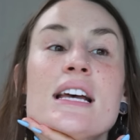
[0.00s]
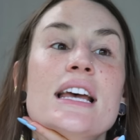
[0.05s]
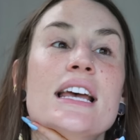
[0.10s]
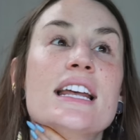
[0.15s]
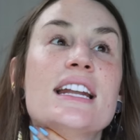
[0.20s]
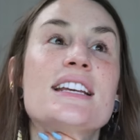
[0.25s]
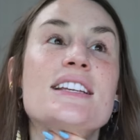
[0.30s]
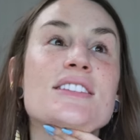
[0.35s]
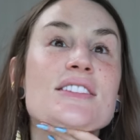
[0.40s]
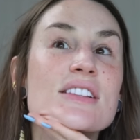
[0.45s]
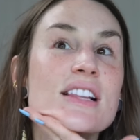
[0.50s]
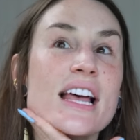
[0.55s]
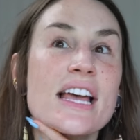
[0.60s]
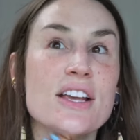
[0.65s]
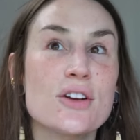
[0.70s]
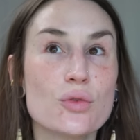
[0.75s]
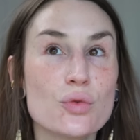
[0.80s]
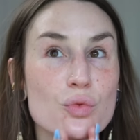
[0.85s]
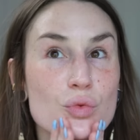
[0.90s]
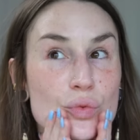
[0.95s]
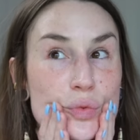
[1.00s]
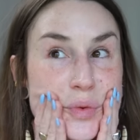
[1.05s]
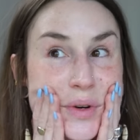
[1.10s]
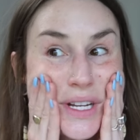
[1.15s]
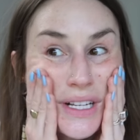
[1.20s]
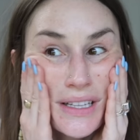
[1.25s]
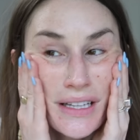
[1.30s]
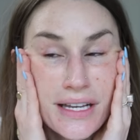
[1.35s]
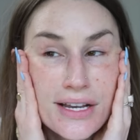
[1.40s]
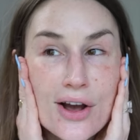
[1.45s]
it is like
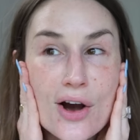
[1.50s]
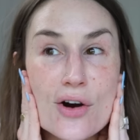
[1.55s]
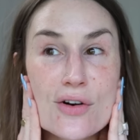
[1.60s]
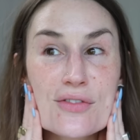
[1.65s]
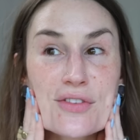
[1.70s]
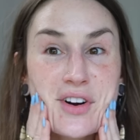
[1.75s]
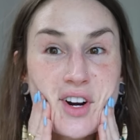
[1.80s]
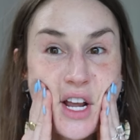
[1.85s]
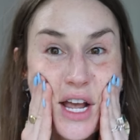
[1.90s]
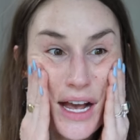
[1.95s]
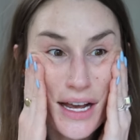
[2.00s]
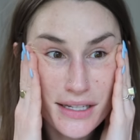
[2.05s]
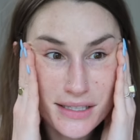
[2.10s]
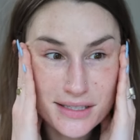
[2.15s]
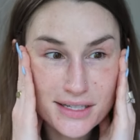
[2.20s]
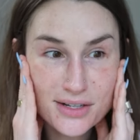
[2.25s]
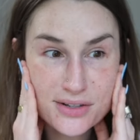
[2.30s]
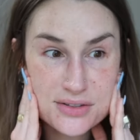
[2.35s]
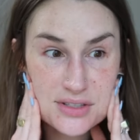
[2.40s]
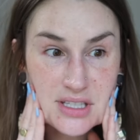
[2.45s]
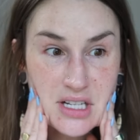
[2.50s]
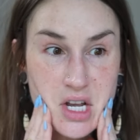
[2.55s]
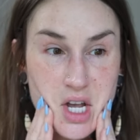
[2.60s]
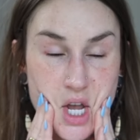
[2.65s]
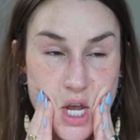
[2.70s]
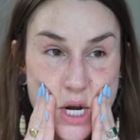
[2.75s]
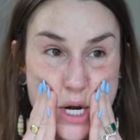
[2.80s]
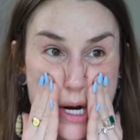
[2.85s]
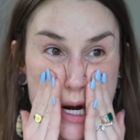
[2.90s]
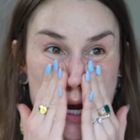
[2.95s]
really overcast
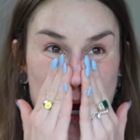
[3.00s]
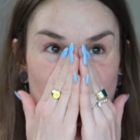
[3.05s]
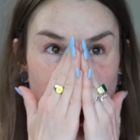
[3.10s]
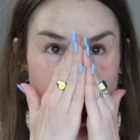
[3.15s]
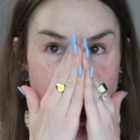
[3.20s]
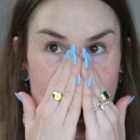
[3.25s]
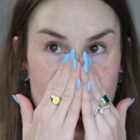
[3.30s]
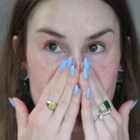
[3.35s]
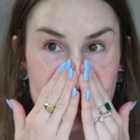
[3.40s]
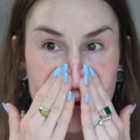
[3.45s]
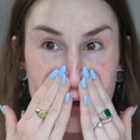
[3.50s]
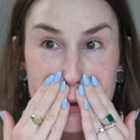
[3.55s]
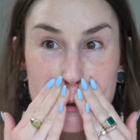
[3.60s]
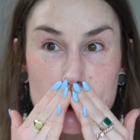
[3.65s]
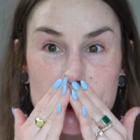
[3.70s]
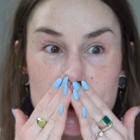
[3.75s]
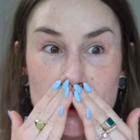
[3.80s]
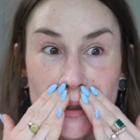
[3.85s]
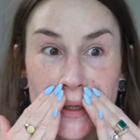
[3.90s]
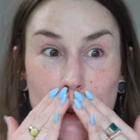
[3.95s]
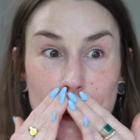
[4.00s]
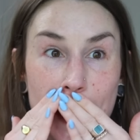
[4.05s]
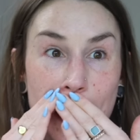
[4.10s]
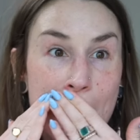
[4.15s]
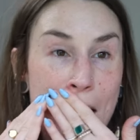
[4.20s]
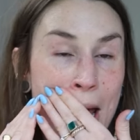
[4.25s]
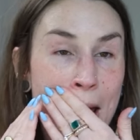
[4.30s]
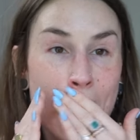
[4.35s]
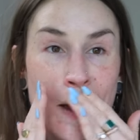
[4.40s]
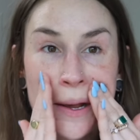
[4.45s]
outside and pretty
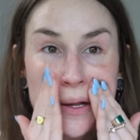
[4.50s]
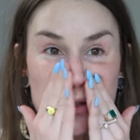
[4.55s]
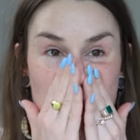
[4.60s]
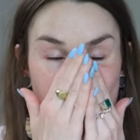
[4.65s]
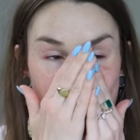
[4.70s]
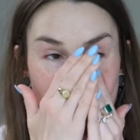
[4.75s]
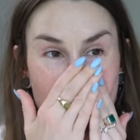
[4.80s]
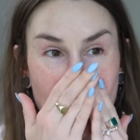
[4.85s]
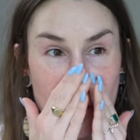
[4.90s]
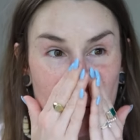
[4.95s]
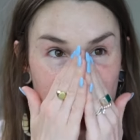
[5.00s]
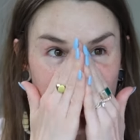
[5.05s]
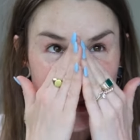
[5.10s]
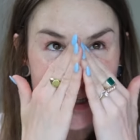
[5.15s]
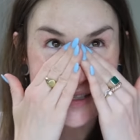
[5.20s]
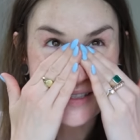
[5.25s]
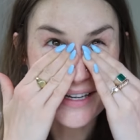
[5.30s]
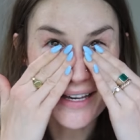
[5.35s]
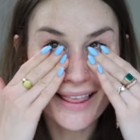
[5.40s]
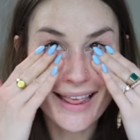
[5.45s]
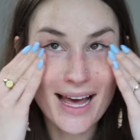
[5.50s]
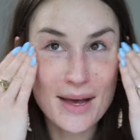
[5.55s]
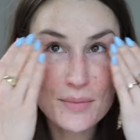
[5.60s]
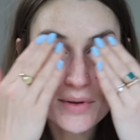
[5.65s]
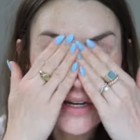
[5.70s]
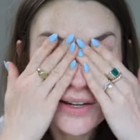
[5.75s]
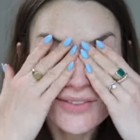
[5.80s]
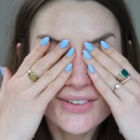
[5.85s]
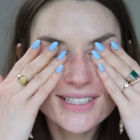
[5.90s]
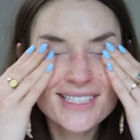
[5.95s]
chilly. So I don't think it's like that
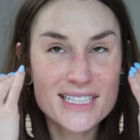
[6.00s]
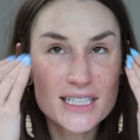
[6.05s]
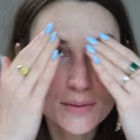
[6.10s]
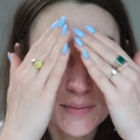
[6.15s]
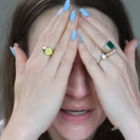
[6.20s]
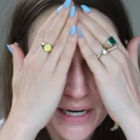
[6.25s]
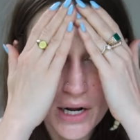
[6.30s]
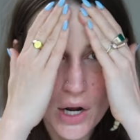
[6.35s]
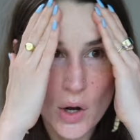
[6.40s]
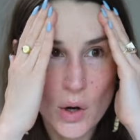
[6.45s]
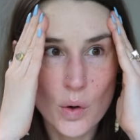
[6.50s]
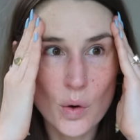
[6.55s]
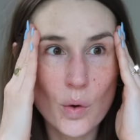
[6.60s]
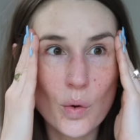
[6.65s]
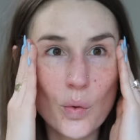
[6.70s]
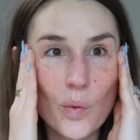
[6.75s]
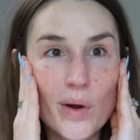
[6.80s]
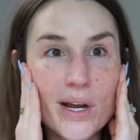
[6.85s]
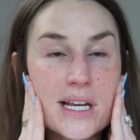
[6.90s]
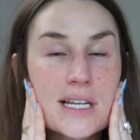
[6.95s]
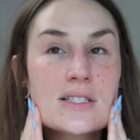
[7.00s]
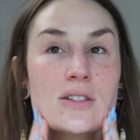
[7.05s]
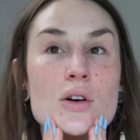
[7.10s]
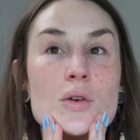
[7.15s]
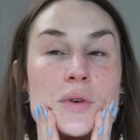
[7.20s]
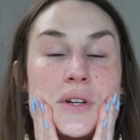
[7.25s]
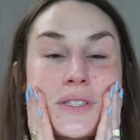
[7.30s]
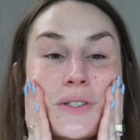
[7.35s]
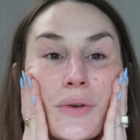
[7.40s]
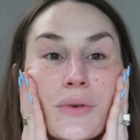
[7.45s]
big of a deal, but I always,
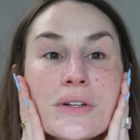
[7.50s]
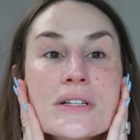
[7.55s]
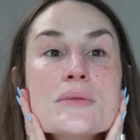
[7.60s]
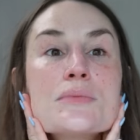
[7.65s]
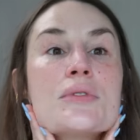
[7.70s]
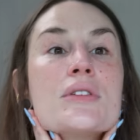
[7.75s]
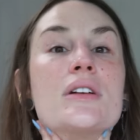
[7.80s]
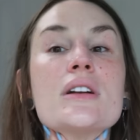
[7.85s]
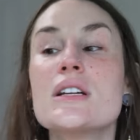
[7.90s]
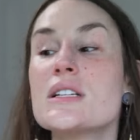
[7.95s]
always, always put on